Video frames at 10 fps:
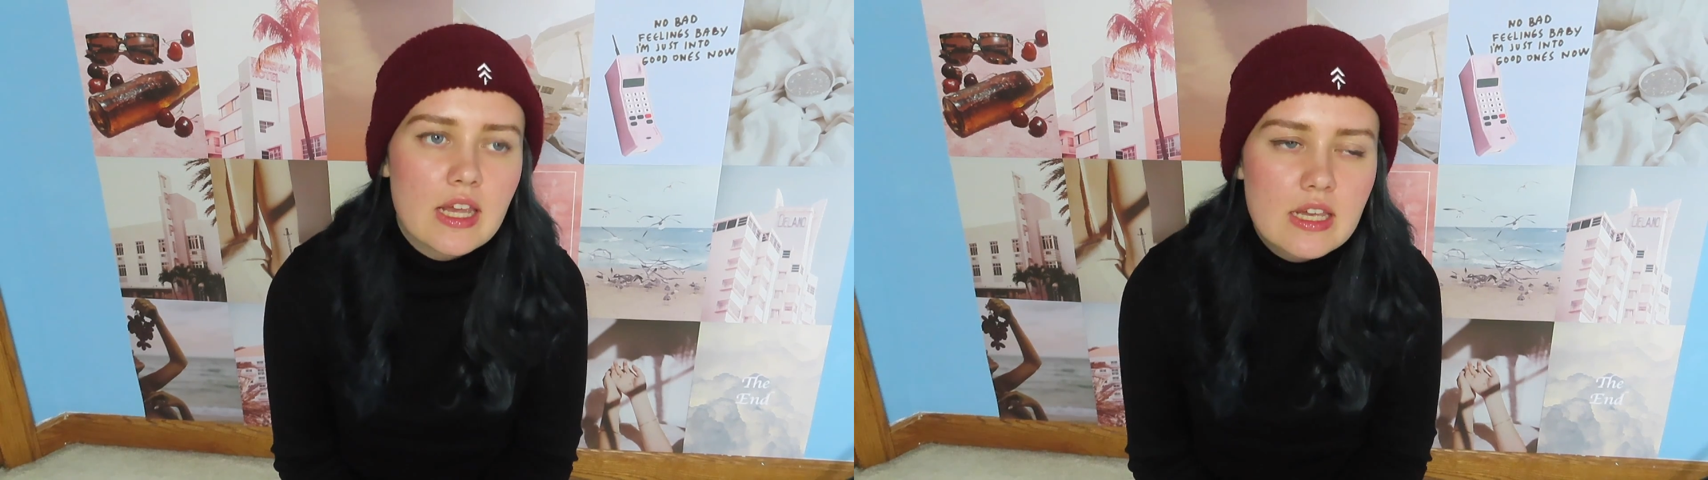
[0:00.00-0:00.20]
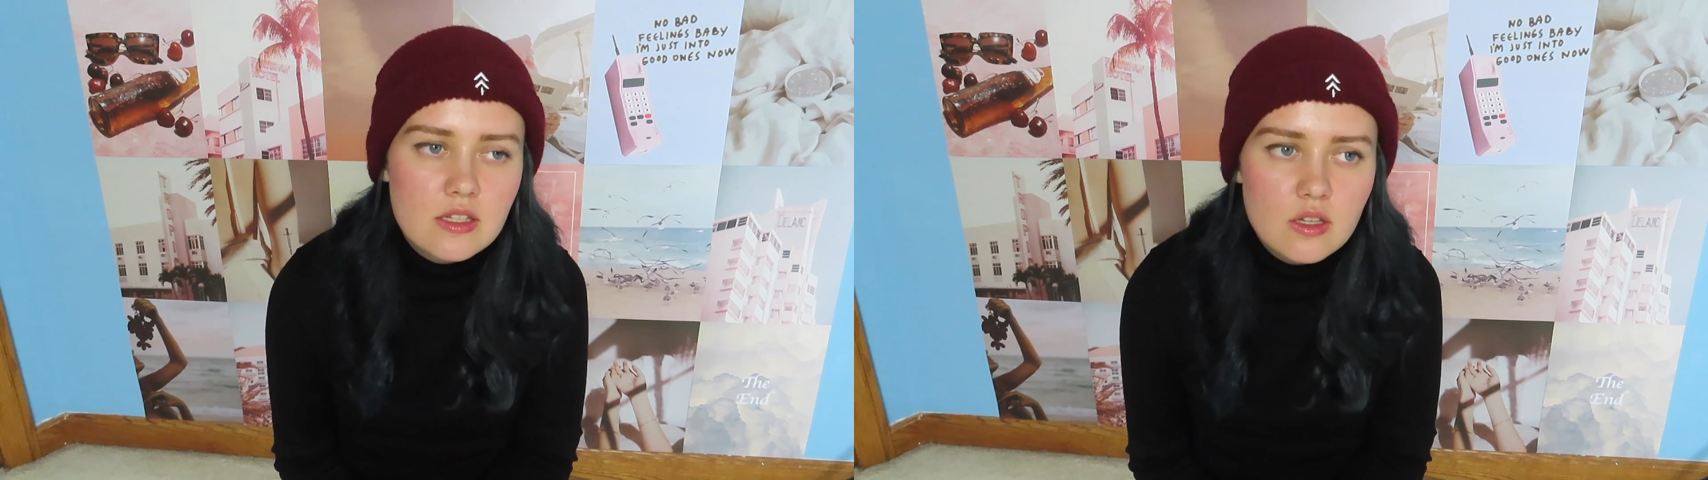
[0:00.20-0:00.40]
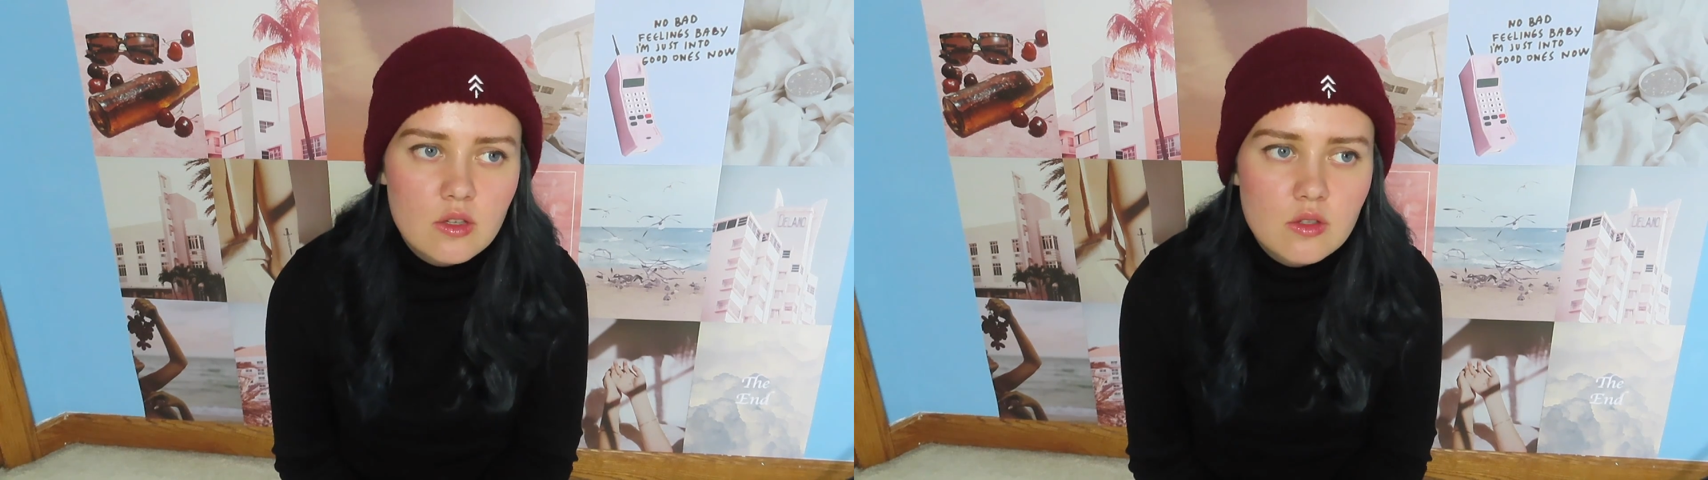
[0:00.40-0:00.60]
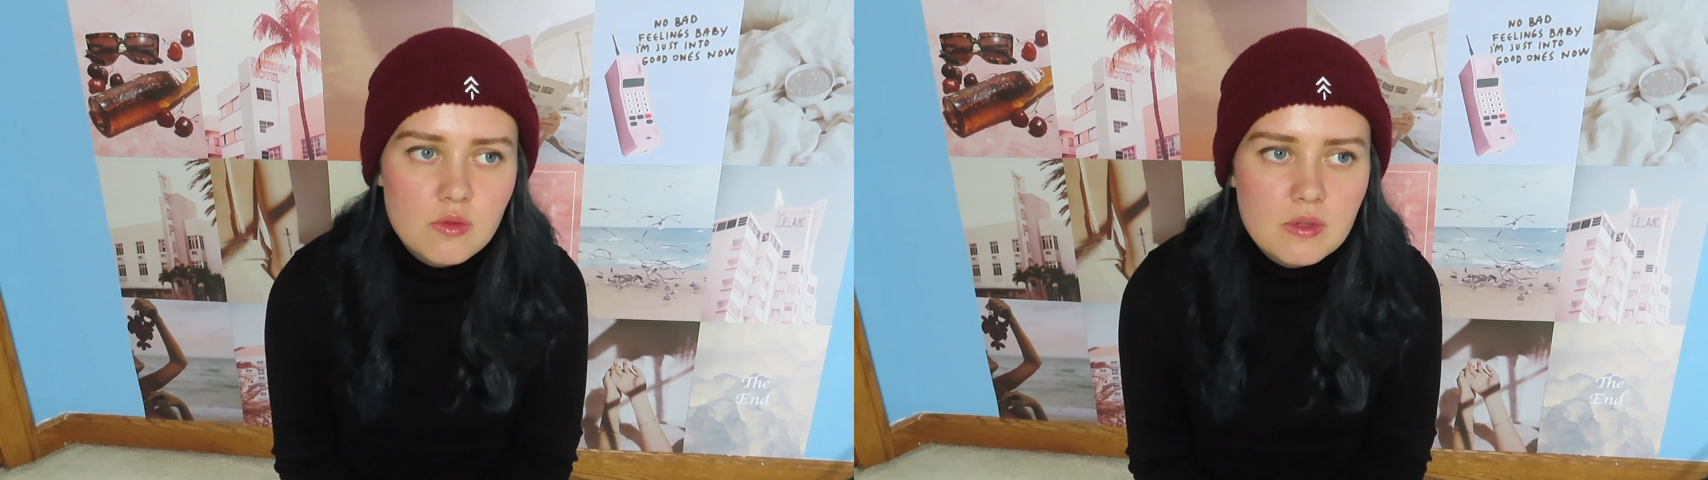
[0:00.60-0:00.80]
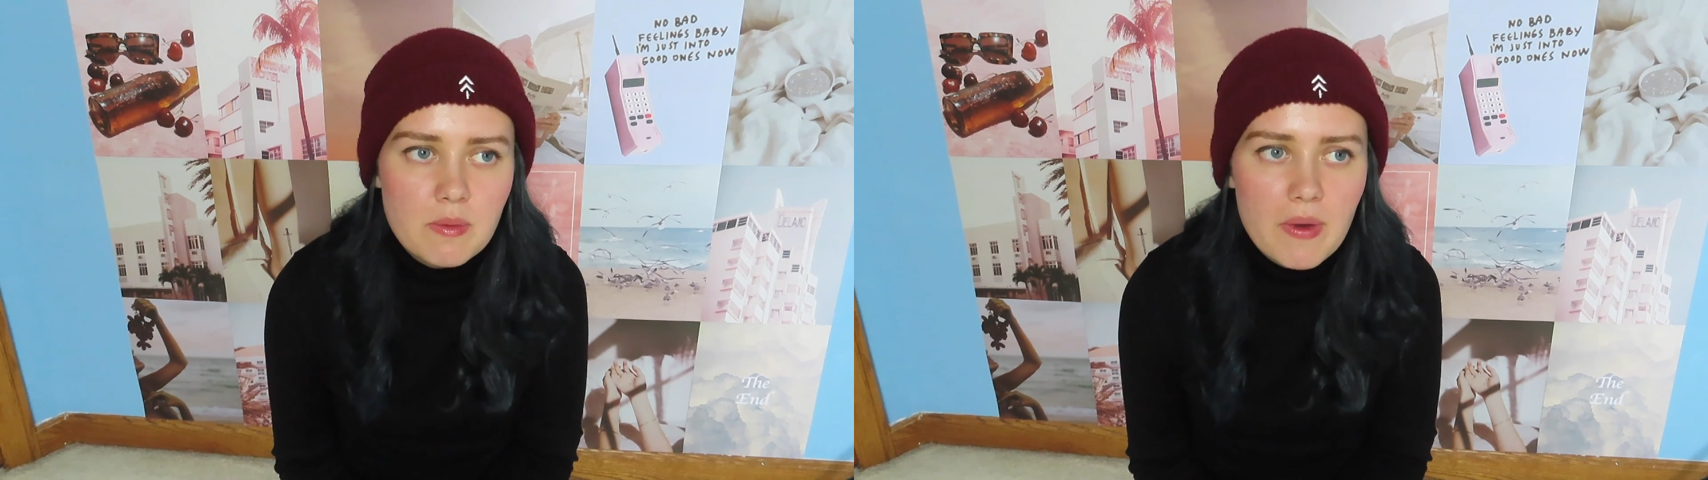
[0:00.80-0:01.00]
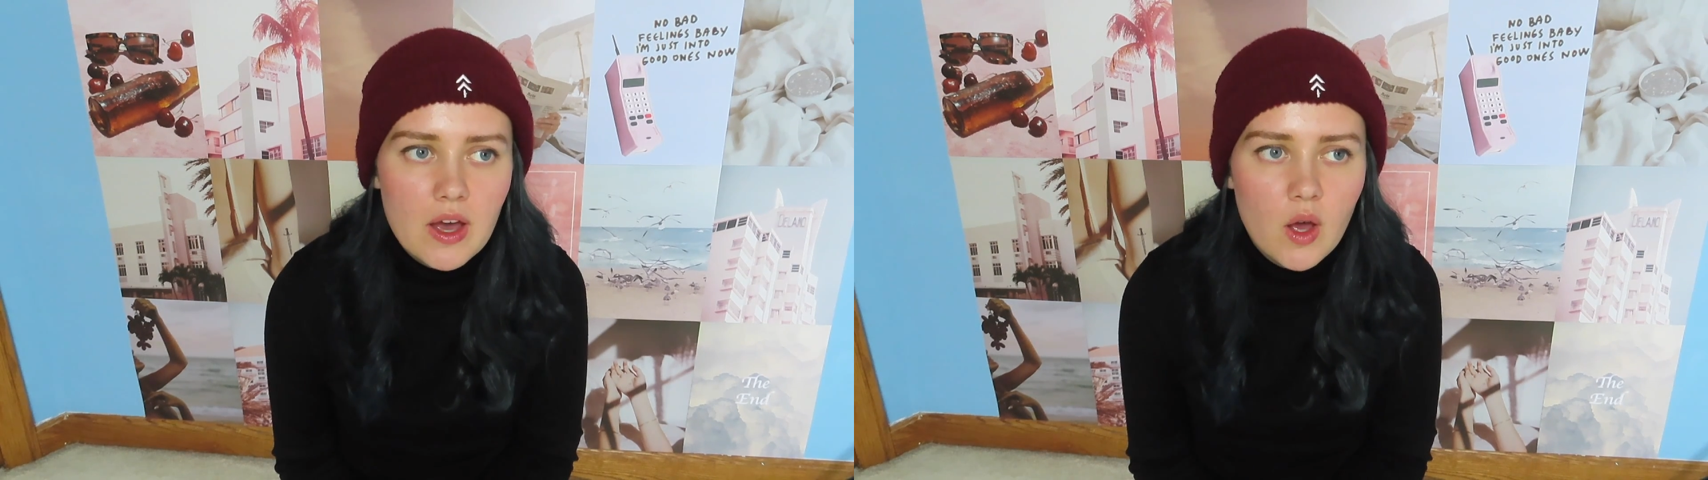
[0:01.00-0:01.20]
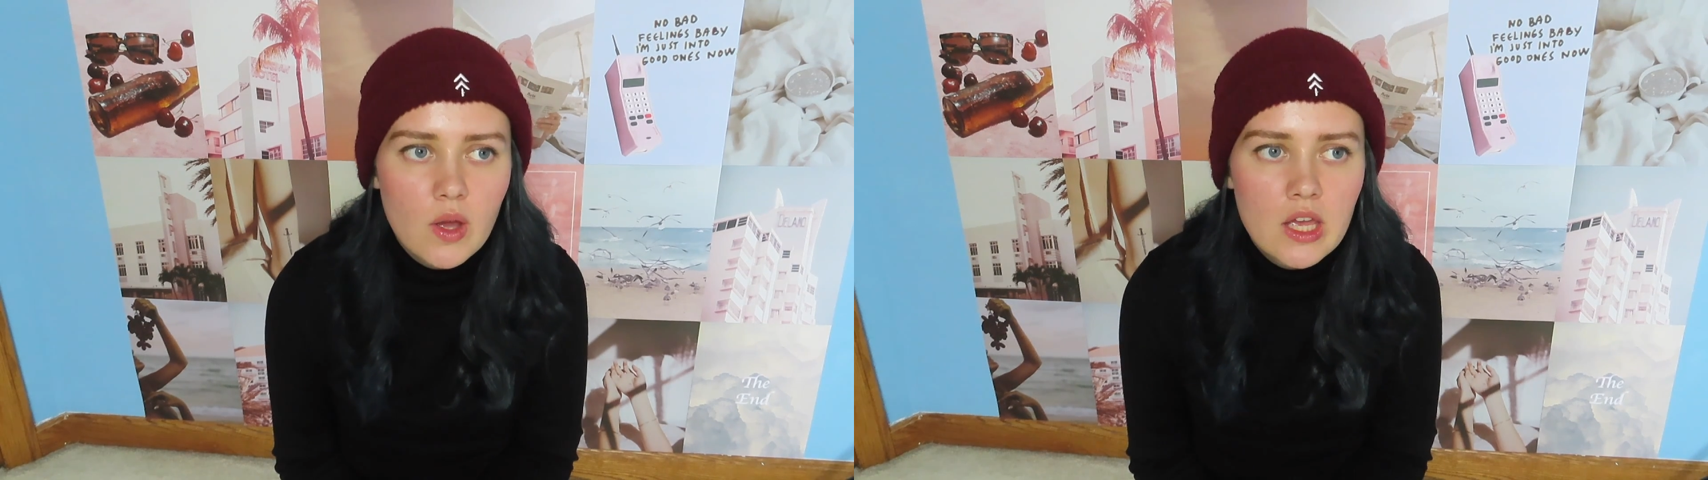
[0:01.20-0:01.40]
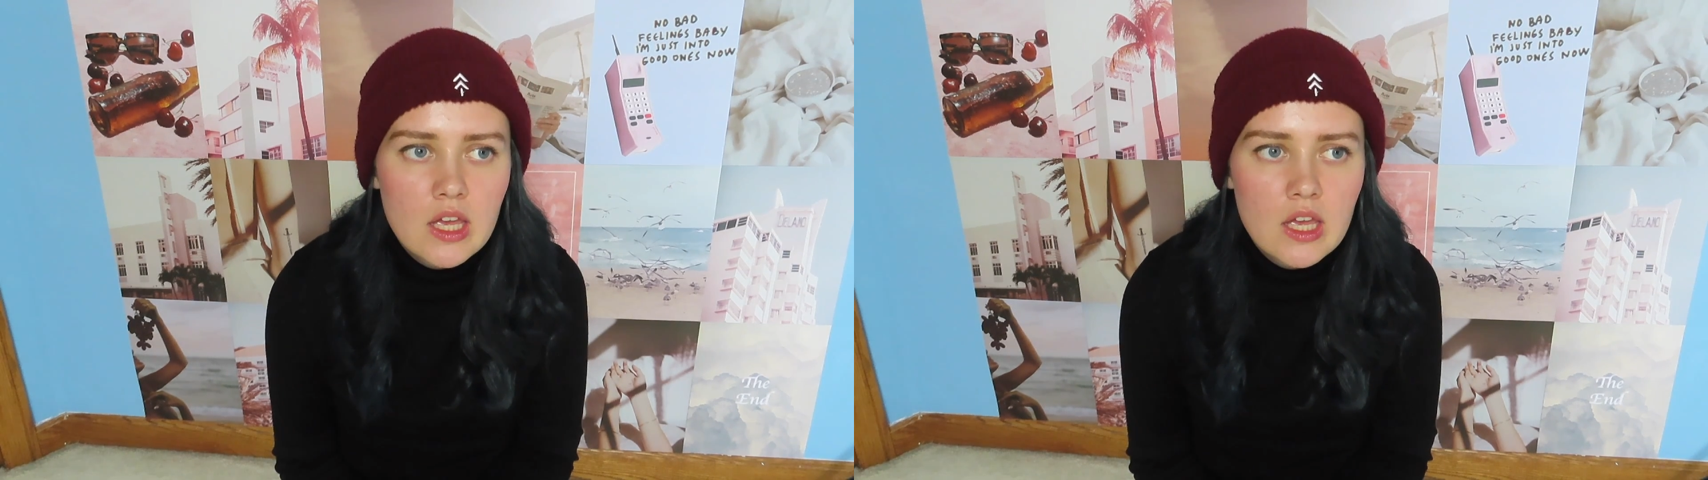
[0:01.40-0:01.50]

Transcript: ASOS was about